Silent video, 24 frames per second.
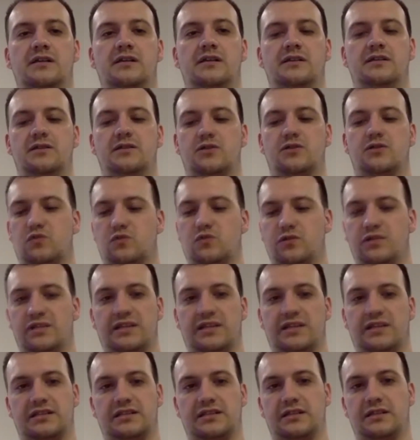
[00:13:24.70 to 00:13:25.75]

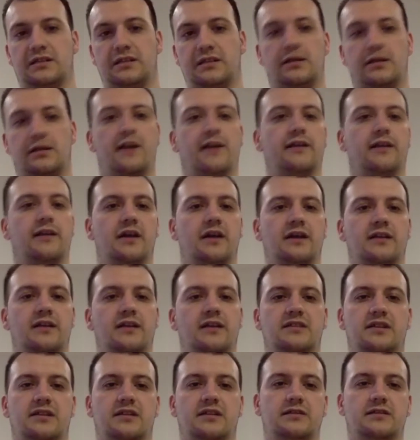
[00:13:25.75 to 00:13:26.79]
strict guidelines
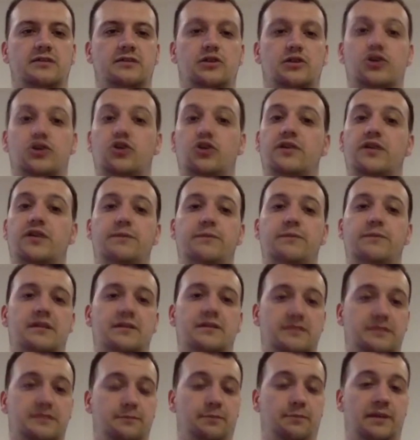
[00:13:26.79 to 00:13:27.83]
and security
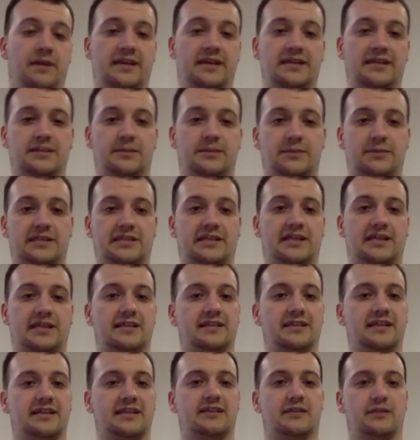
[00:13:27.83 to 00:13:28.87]
measures in place to protect the
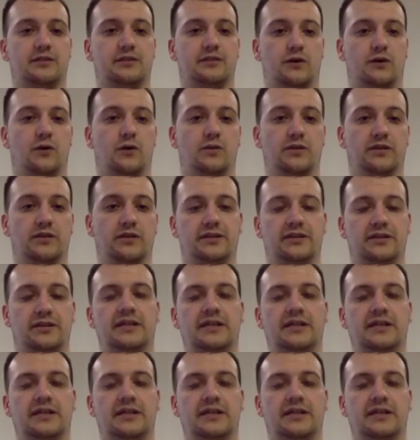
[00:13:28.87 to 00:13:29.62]
data you're holding.